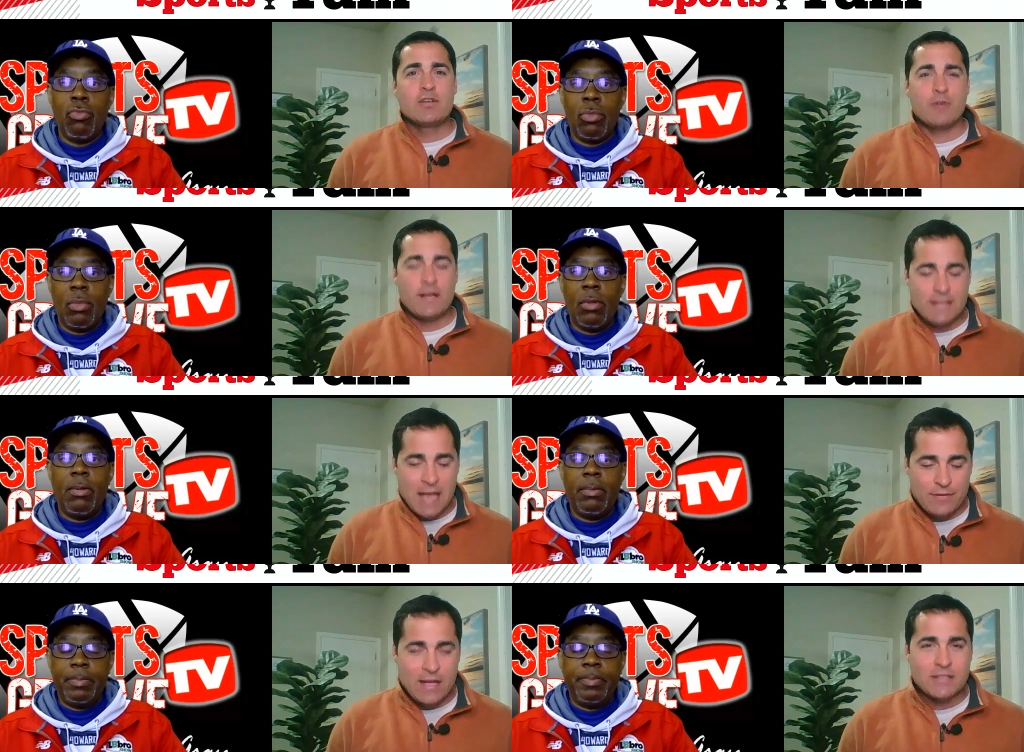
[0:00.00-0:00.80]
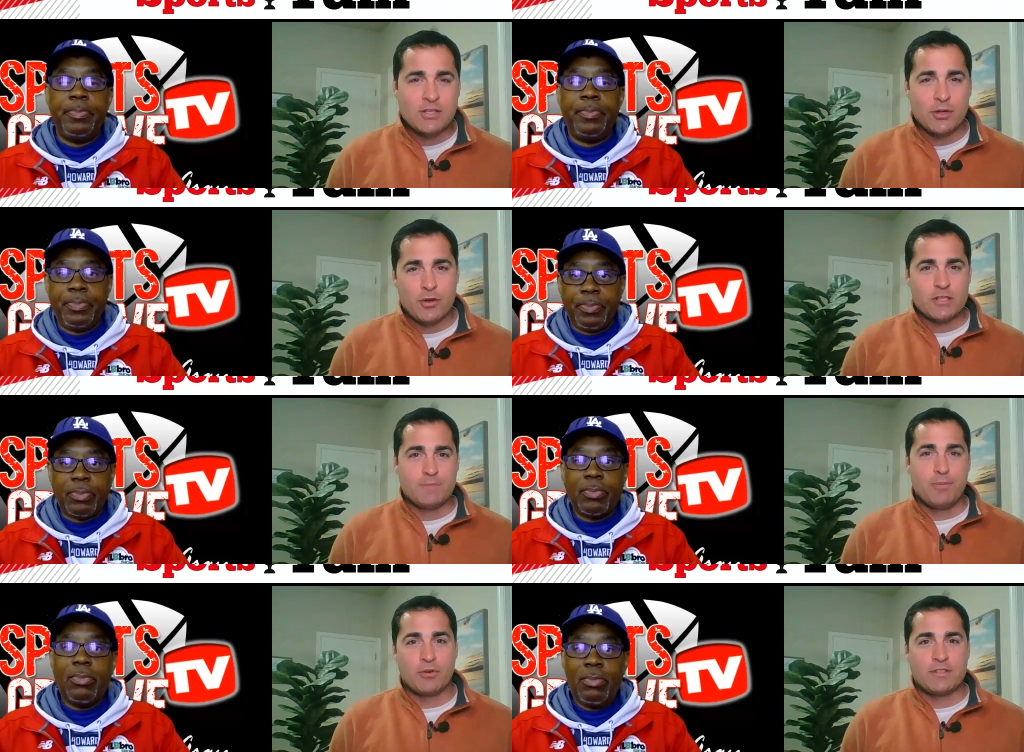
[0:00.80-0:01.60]
Speaker 1: great to have you on Toyota
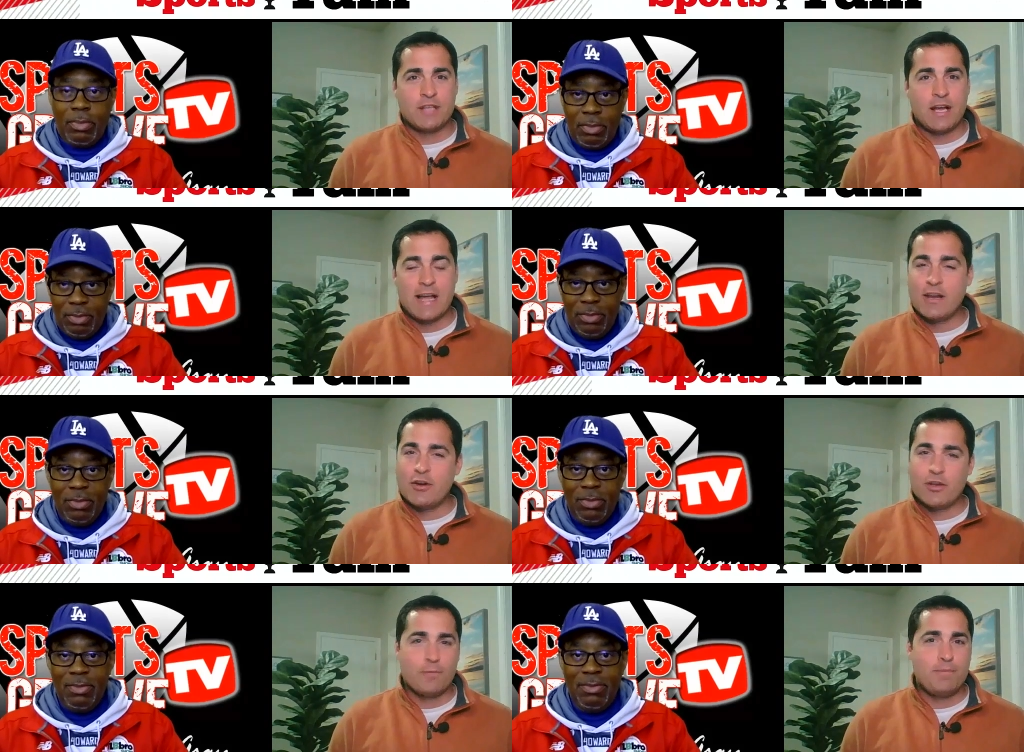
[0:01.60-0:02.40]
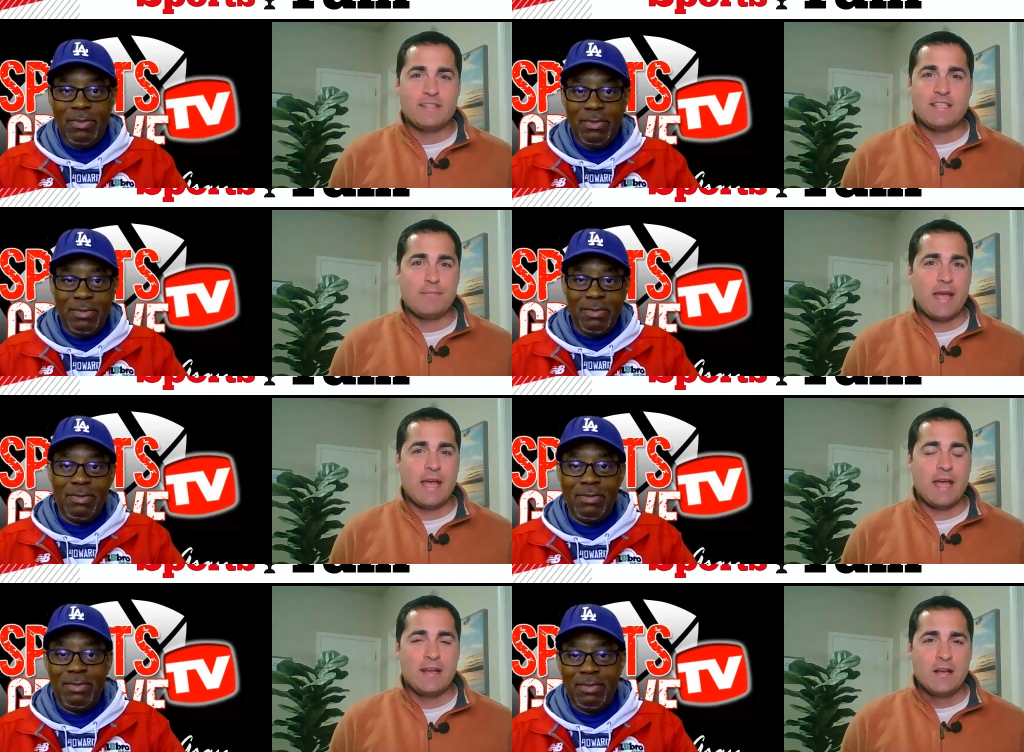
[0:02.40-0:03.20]
Sports Talk. I know you're a busy
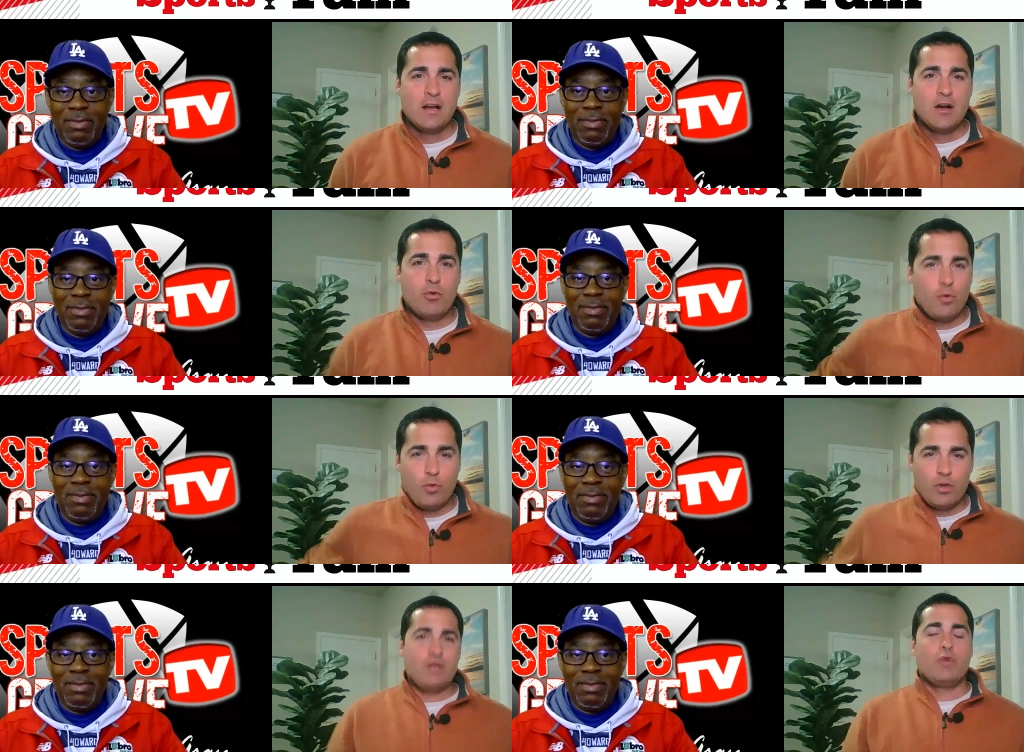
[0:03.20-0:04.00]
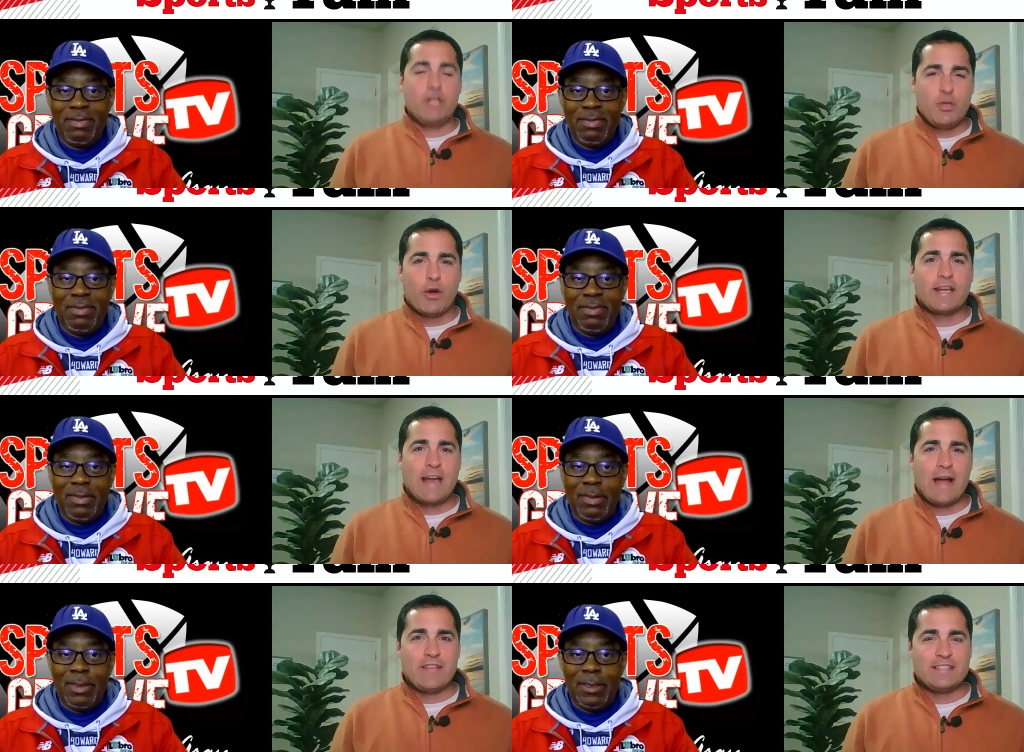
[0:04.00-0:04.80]
man. What, are, you, what are you working
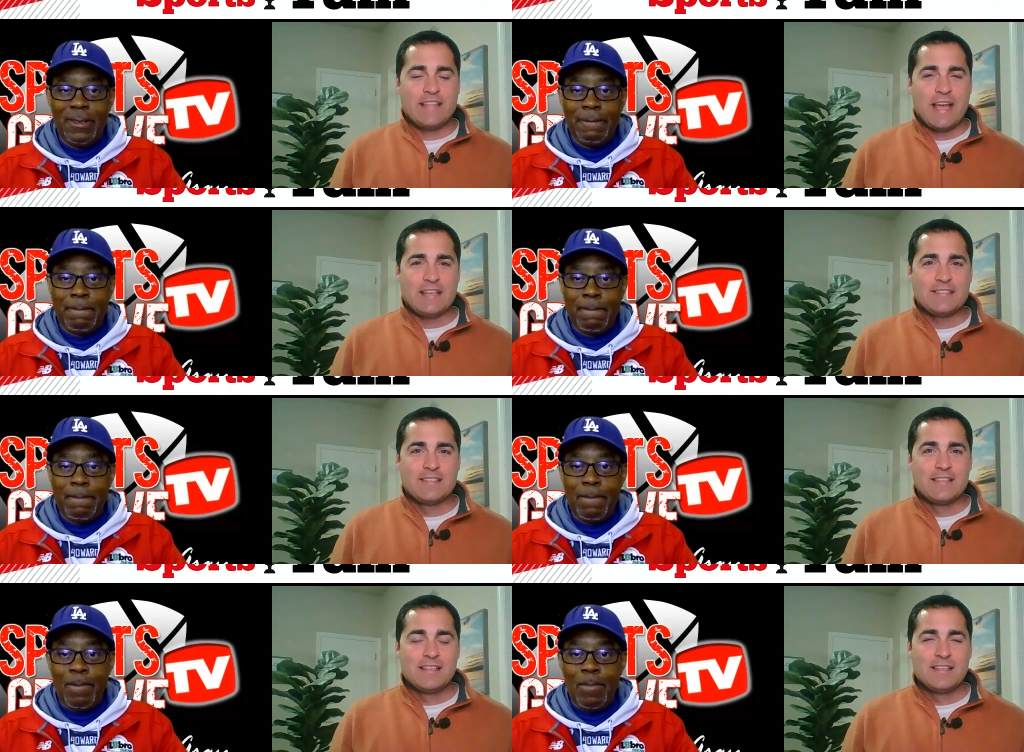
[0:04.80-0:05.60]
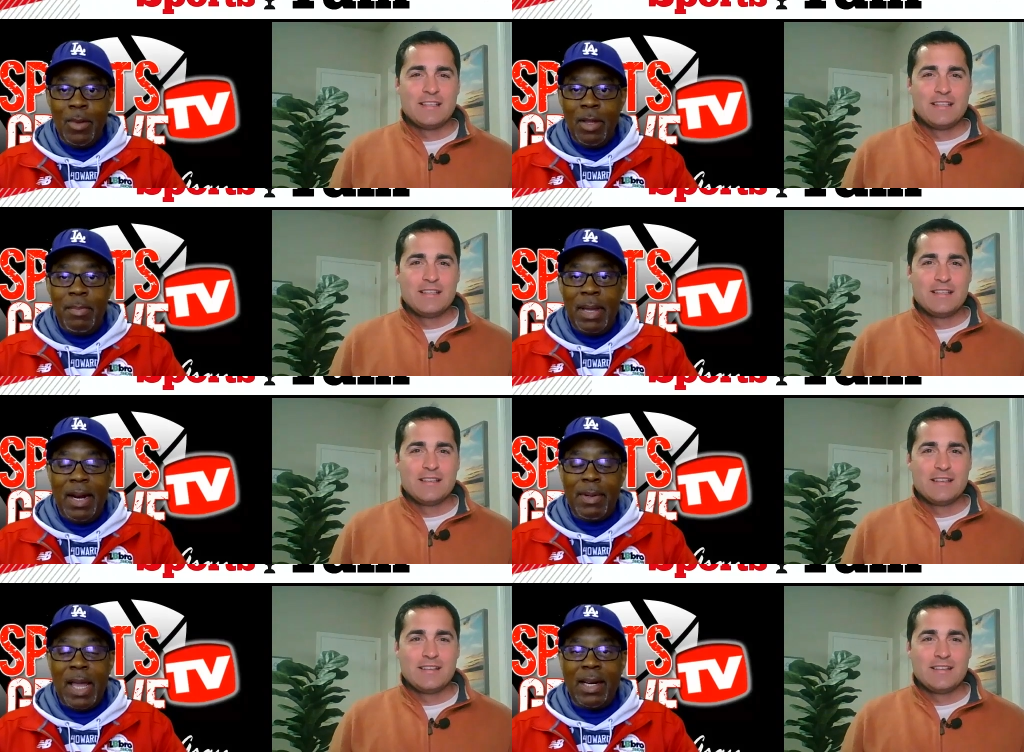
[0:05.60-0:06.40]
on these days?
Speaker 2: Man, I've
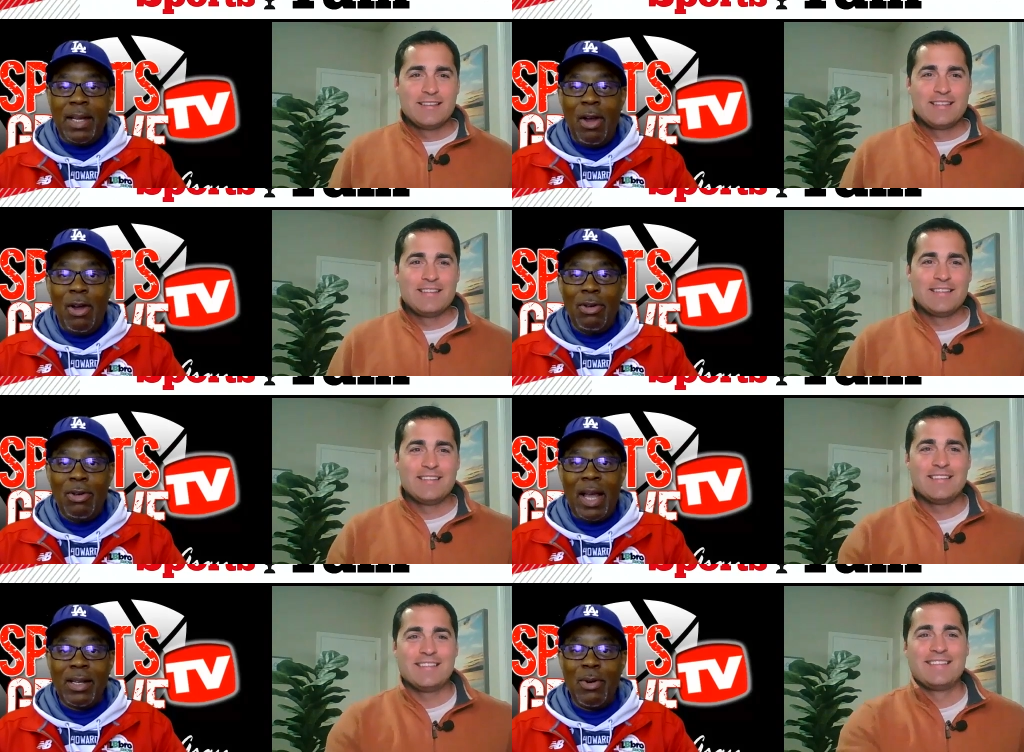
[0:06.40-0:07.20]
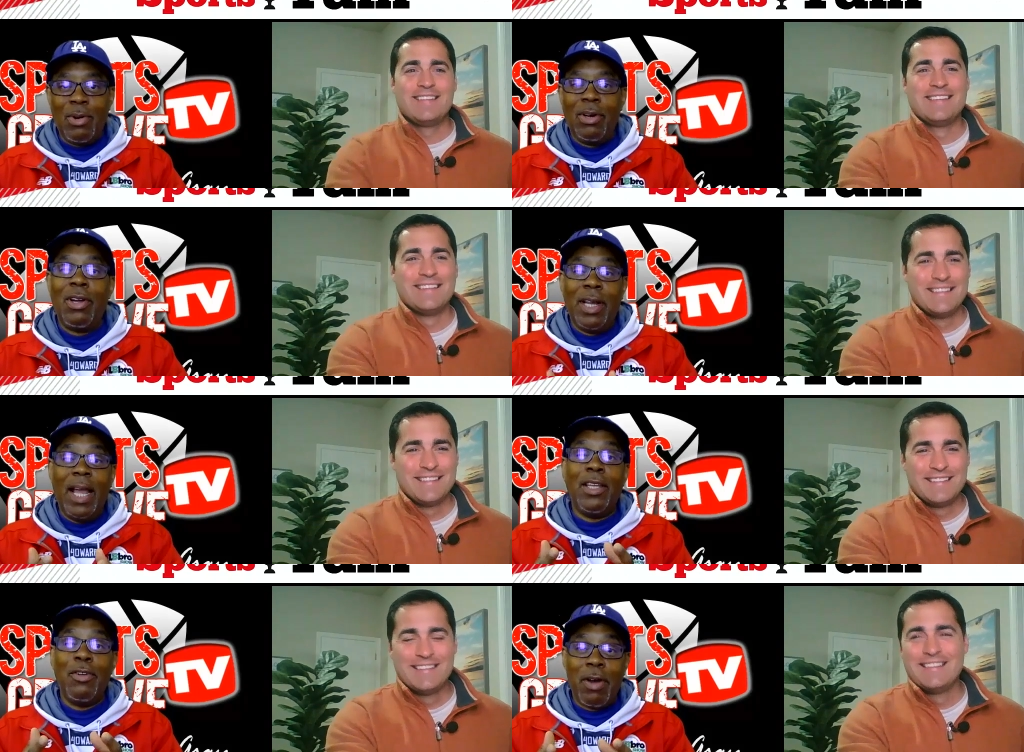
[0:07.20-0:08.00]
got a whole lot going on. And
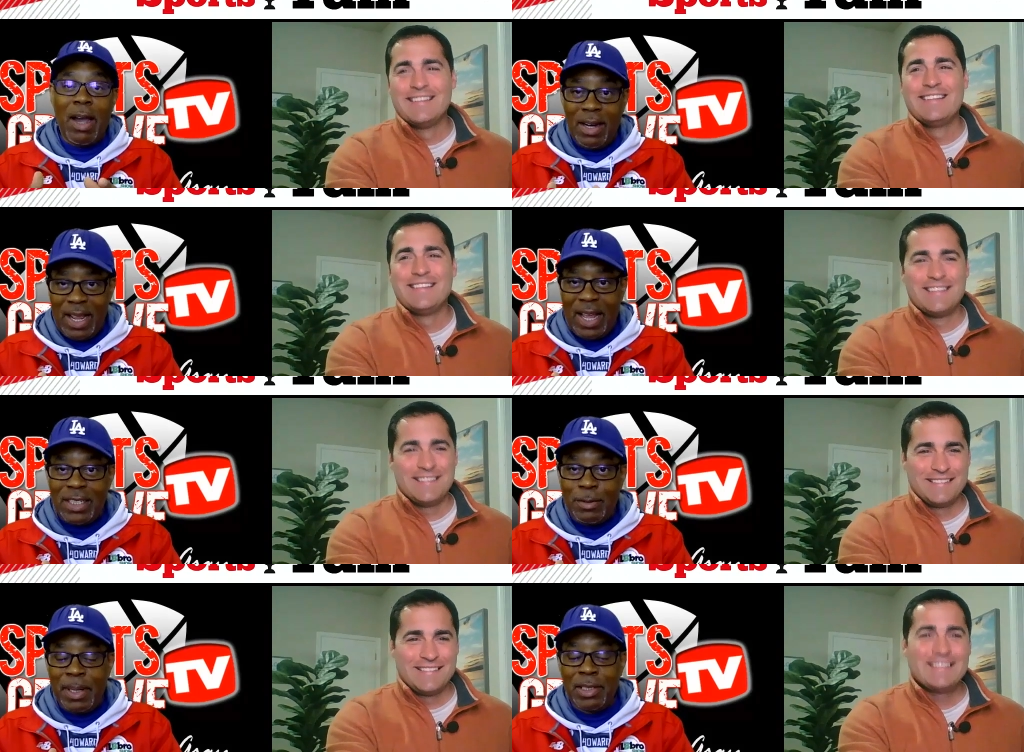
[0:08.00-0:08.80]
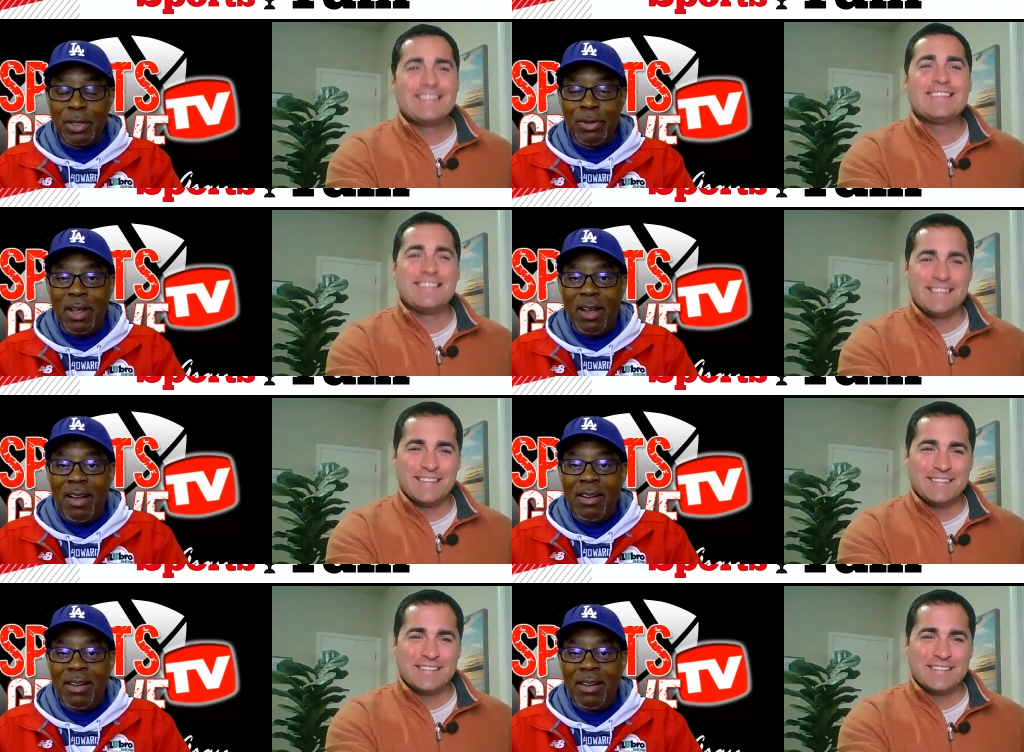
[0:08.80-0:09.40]
you're right, it has been too long.